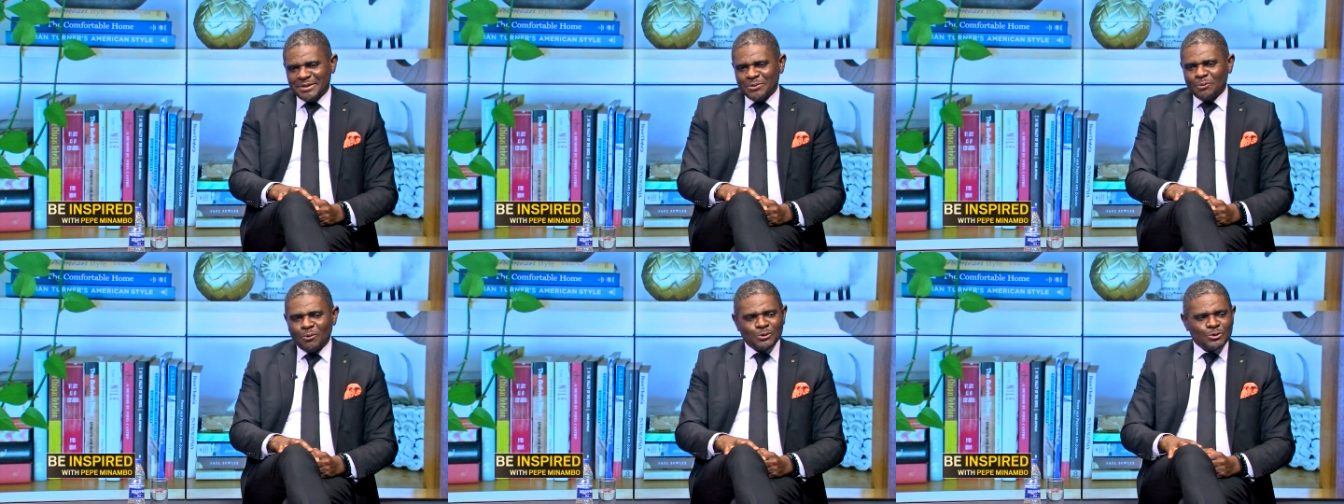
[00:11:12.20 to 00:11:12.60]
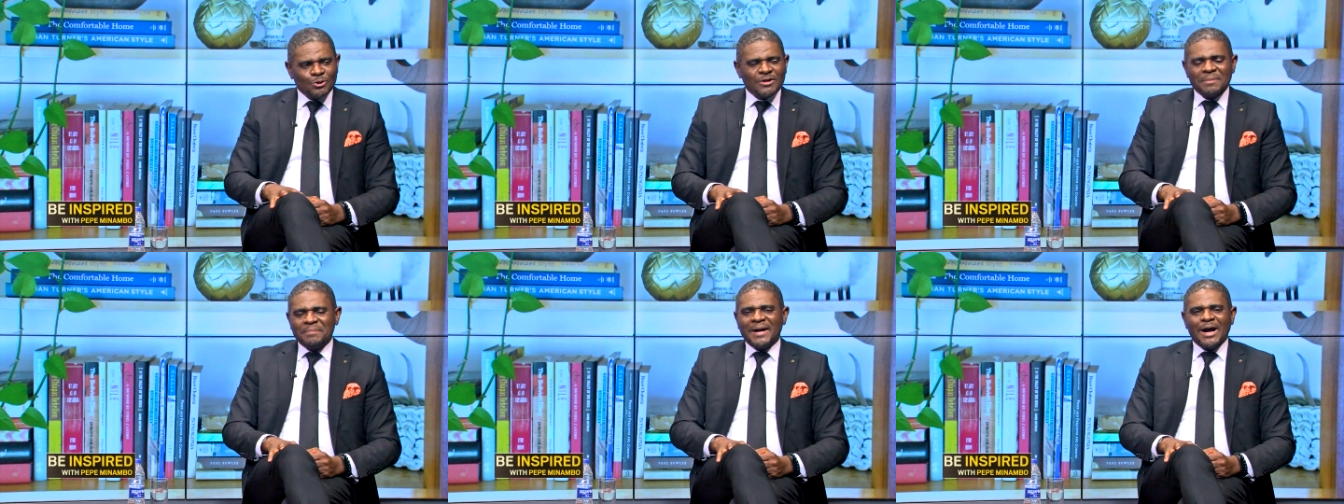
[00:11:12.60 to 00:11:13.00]
we'll
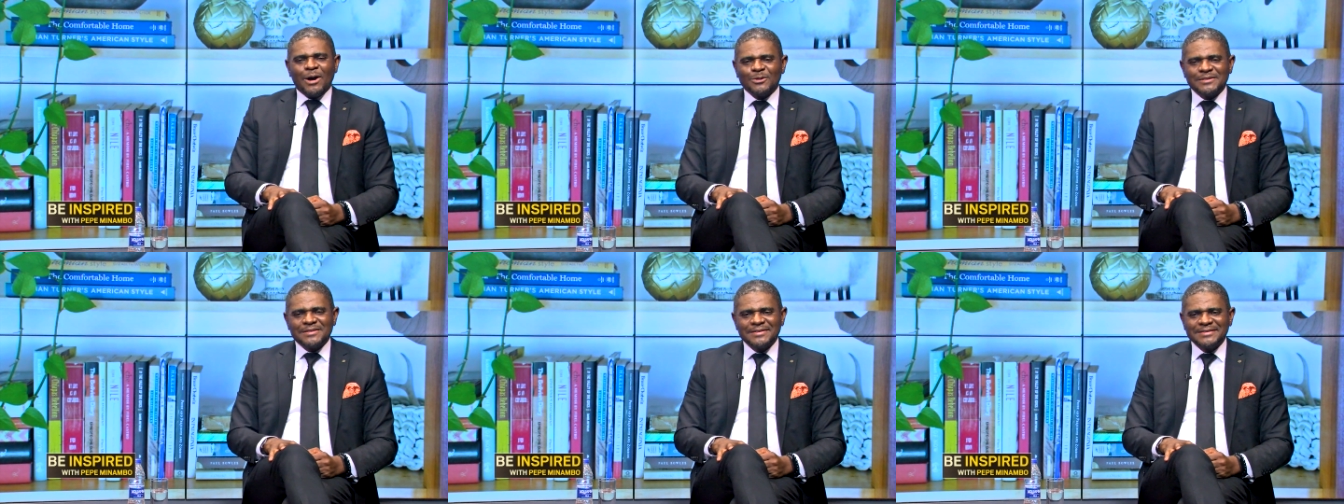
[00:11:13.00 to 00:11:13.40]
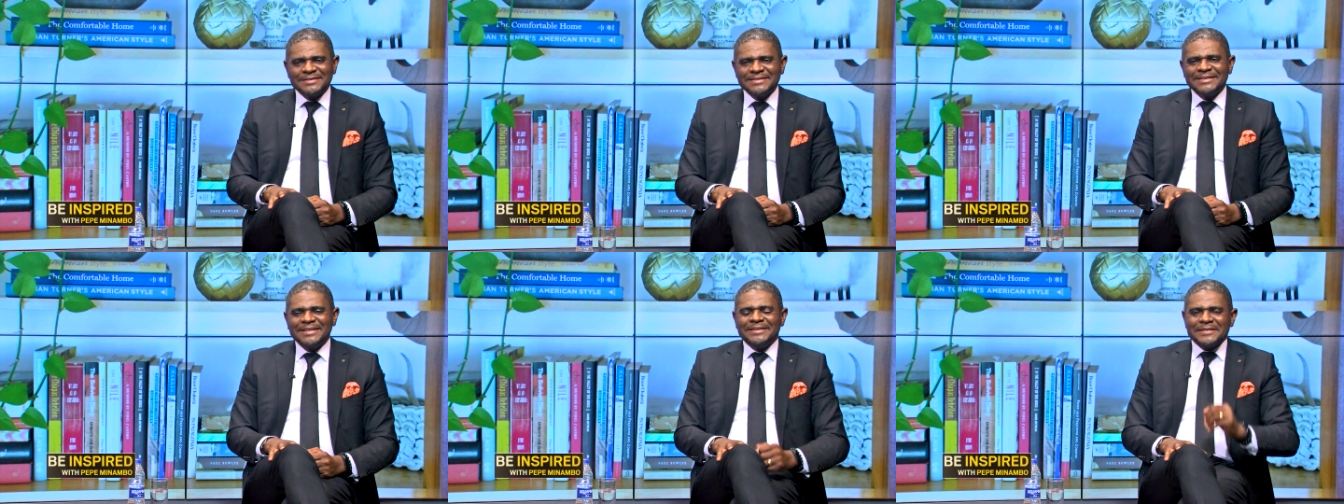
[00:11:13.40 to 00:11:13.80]
talk about
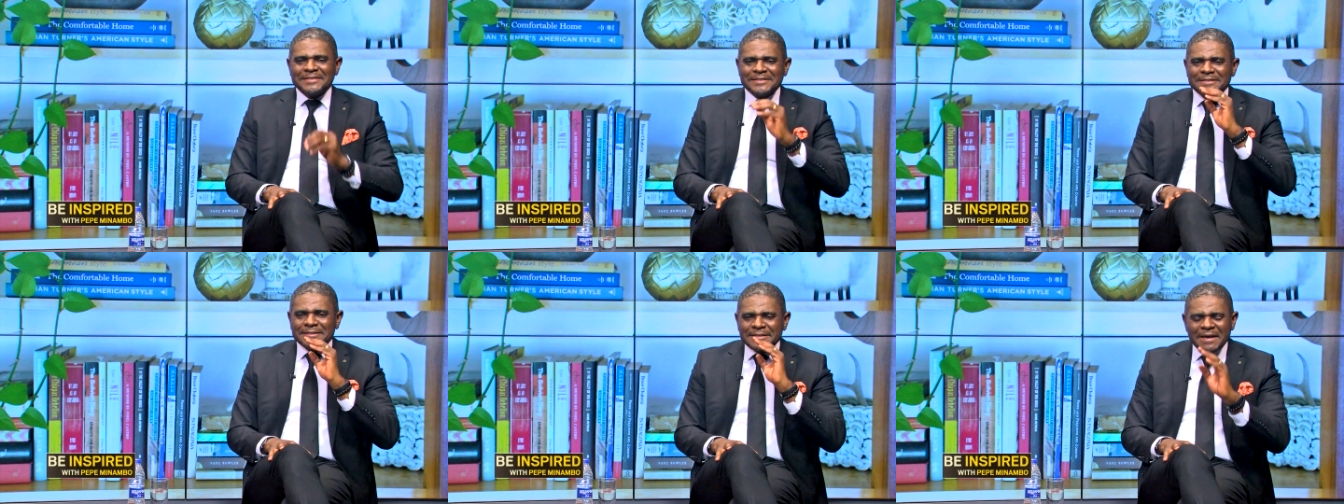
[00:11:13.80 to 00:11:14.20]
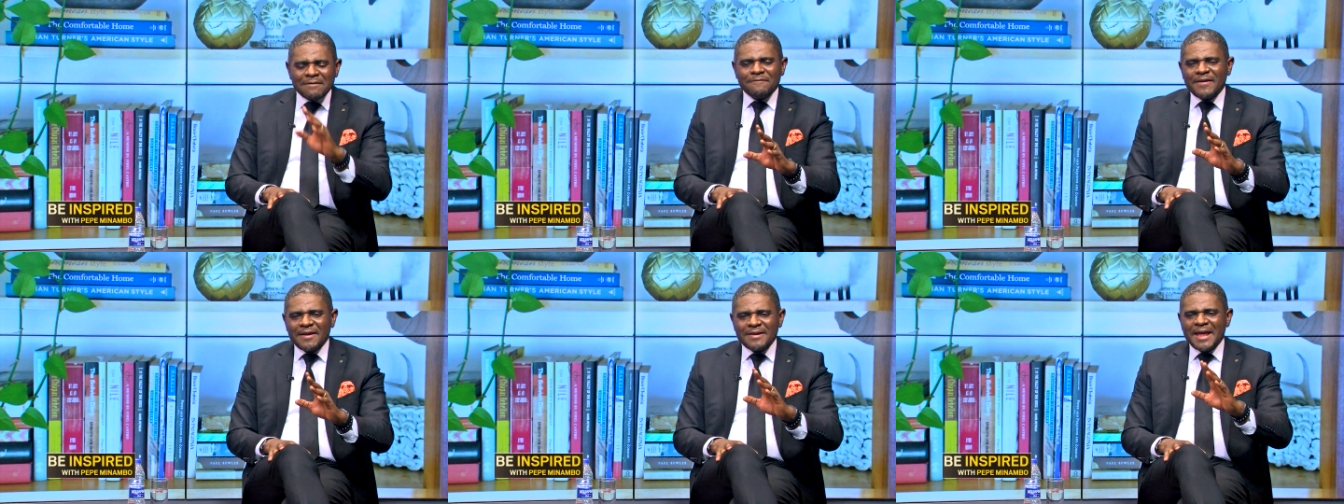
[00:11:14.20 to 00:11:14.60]
the
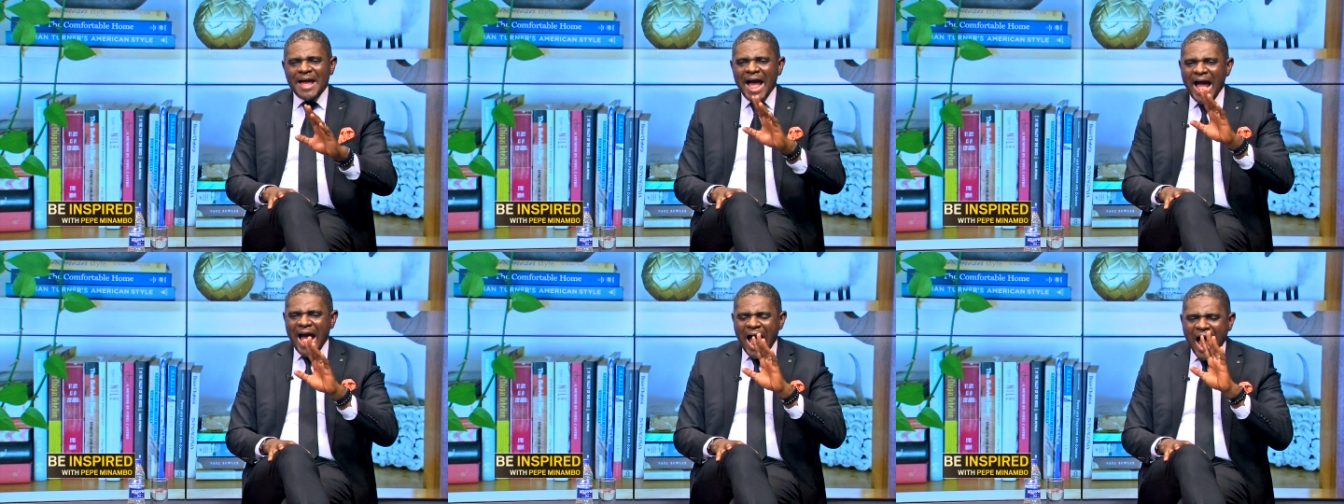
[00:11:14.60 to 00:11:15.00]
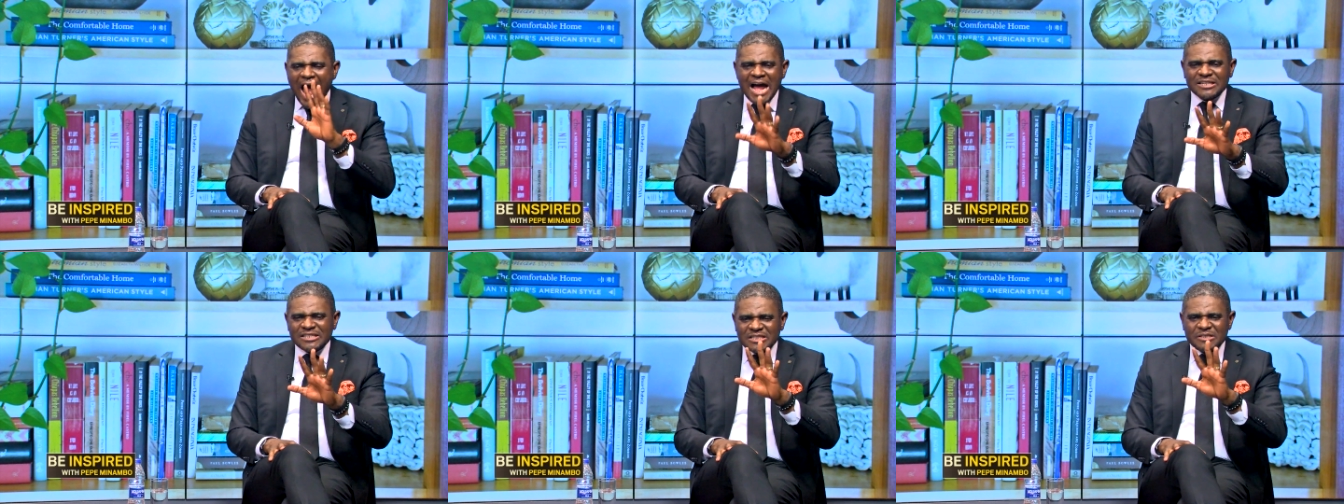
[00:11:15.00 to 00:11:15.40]
seven
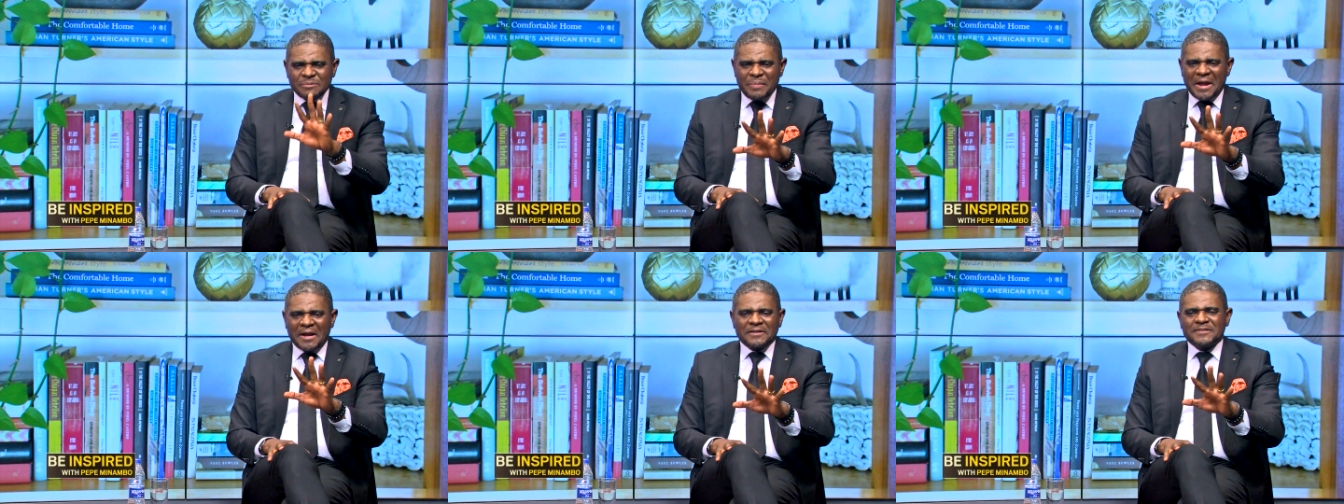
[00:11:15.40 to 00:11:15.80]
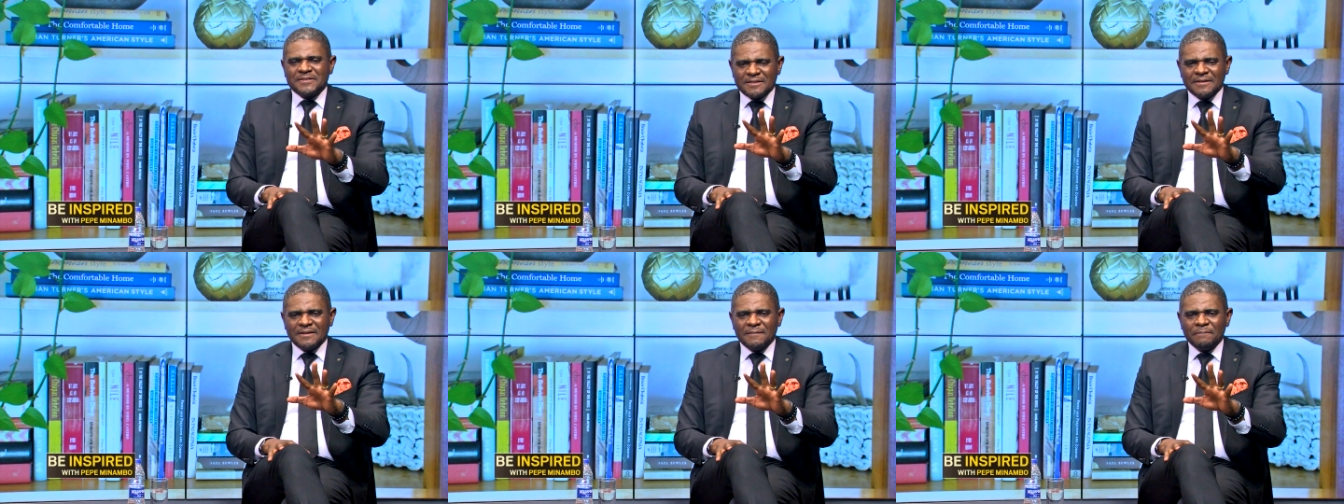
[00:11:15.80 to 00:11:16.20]

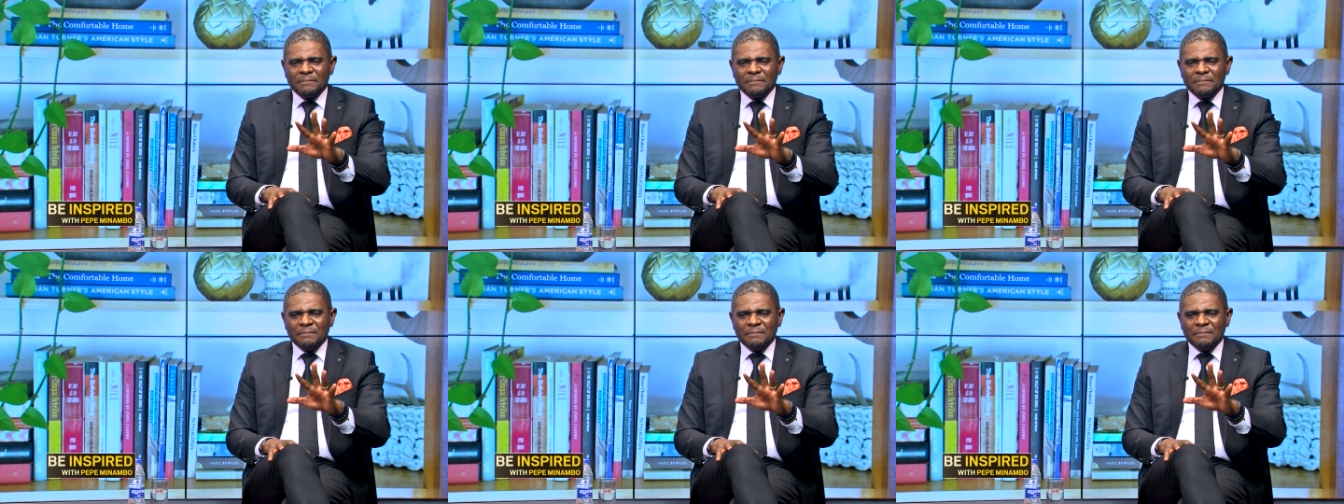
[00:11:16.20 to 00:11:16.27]
aspects